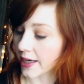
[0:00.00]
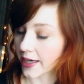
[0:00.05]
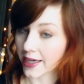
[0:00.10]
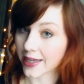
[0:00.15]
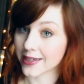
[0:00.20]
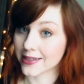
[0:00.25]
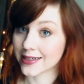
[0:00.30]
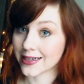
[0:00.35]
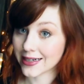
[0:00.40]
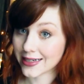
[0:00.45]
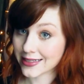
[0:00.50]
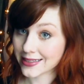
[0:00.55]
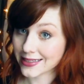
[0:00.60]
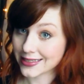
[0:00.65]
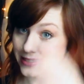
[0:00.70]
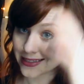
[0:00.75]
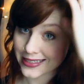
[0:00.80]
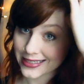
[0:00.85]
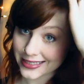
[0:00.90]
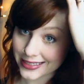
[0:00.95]
And I
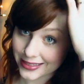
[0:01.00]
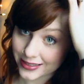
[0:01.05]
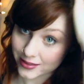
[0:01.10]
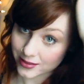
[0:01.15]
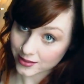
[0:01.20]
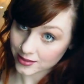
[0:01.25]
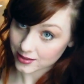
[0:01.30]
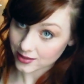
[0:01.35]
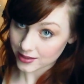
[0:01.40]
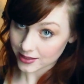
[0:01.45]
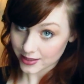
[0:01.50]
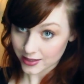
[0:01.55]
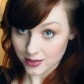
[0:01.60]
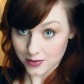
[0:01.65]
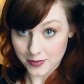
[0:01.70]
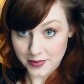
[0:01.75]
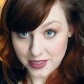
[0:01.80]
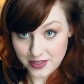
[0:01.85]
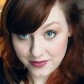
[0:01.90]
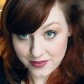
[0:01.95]
like to add a
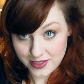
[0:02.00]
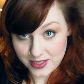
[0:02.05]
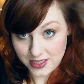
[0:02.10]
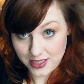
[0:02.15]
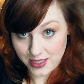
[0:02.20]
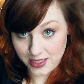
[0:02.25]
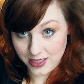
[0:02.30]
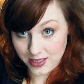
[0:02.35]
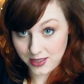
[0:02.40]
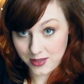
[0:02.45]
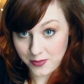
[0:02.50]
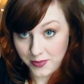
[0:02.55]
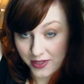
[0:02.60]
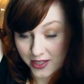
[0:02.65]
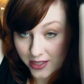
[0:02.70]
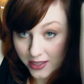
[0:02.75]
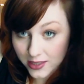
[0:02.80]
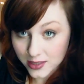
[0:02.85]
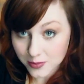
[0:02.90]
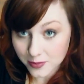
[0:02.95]
little bit of a tease
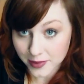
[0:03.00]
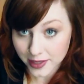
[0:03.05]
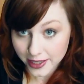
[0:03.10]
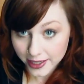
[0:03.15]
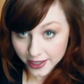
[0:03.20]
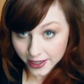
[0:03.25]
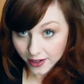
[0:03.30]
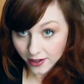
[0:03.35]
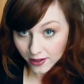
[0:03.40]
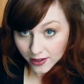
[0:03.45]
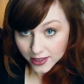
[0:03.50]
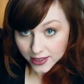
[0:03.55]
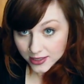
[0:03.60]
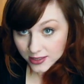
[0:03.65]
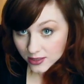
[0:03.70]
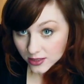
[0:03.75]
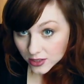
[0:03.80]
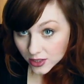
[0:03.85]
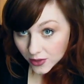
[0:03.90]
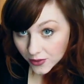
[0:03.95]
because my hair
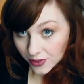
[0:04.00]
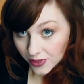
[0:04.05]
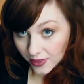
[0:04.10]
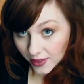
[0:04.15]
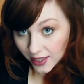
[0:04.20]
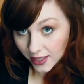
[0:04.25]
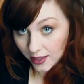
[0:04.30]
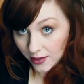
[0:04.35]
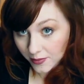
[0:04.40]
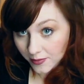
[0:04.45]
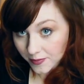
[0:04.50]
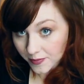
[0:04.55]
is so thin.